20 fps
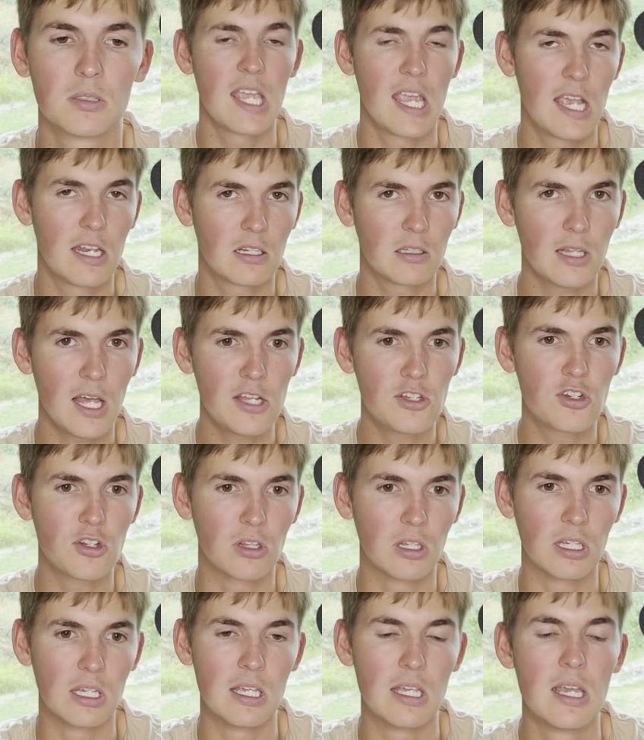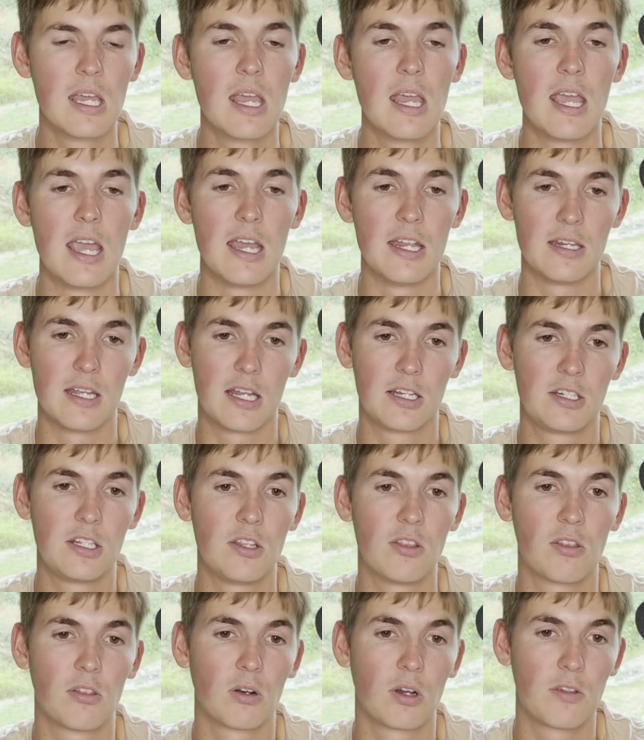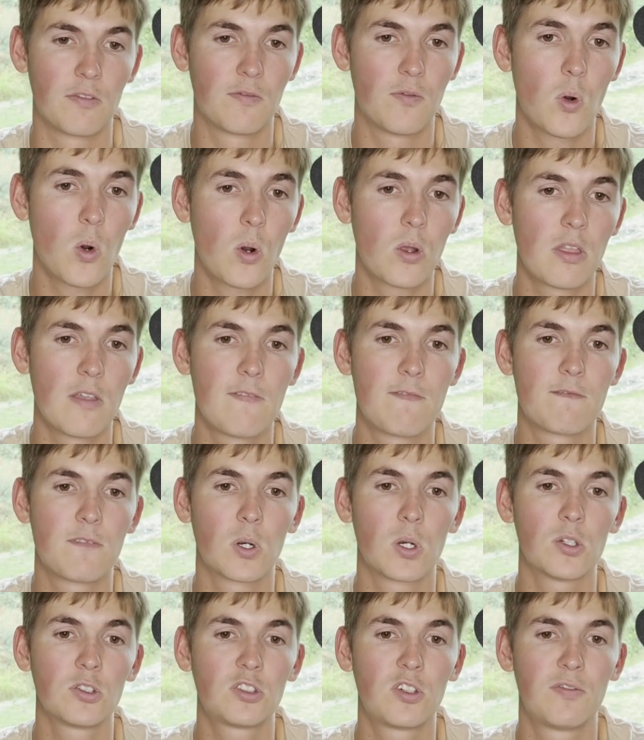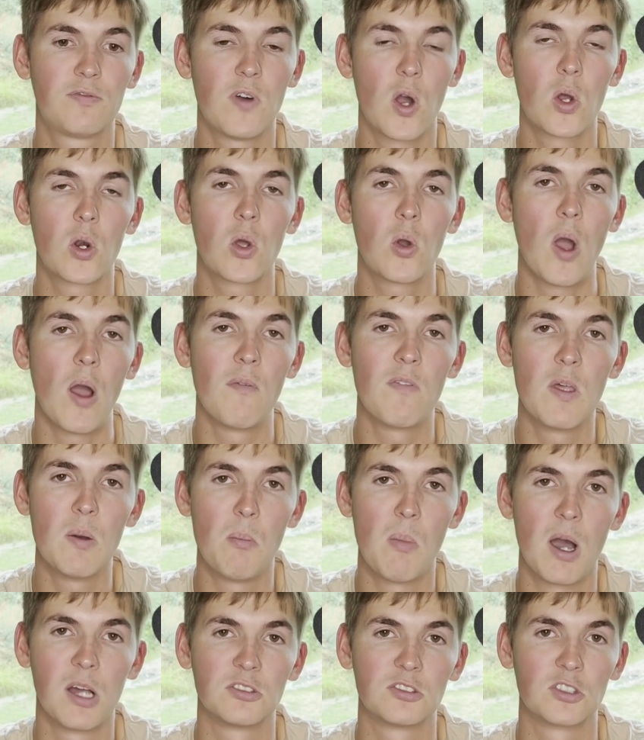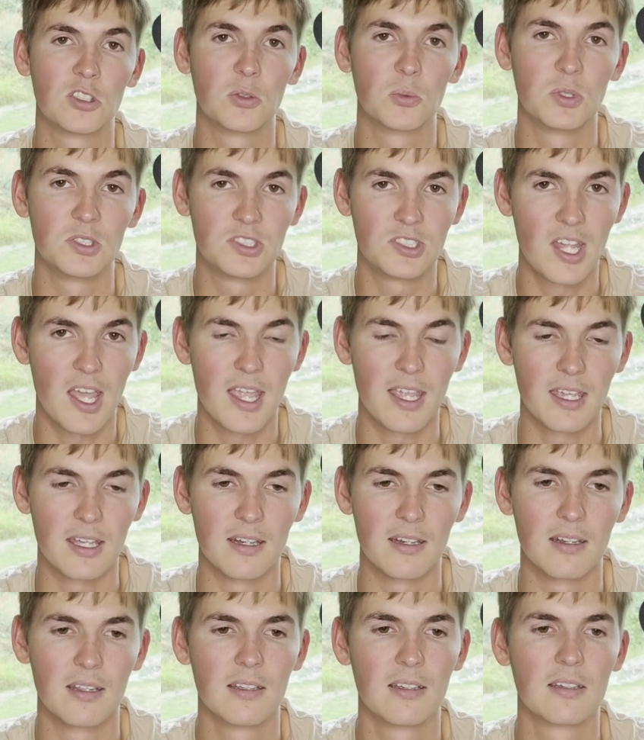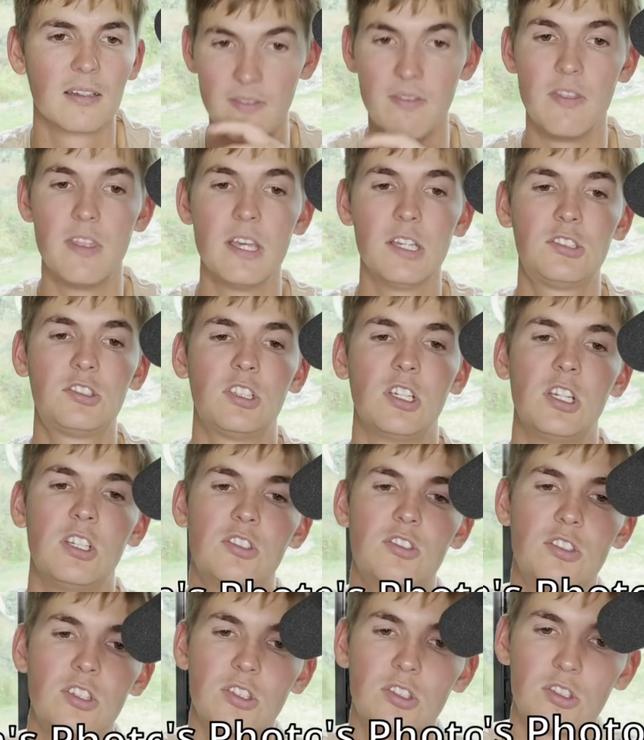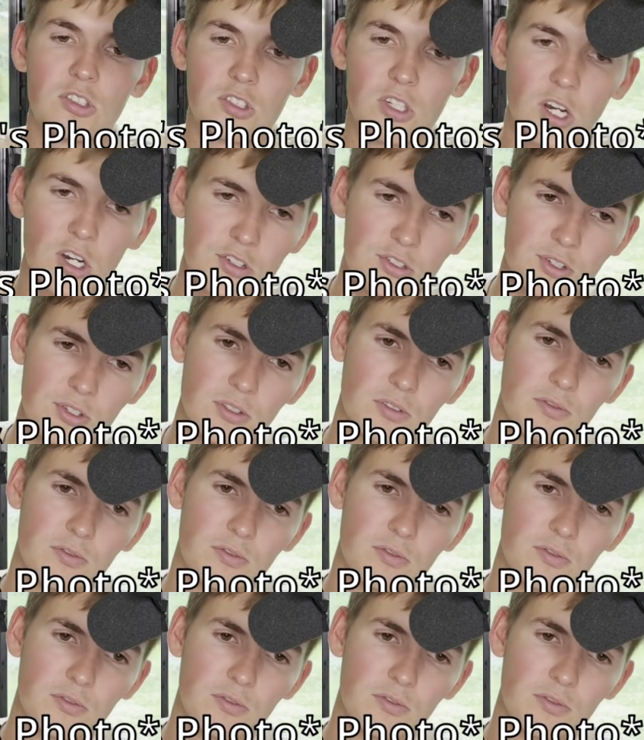And allegedly, in 1934, the first photo of the monster was taken. And this is the sturgeon's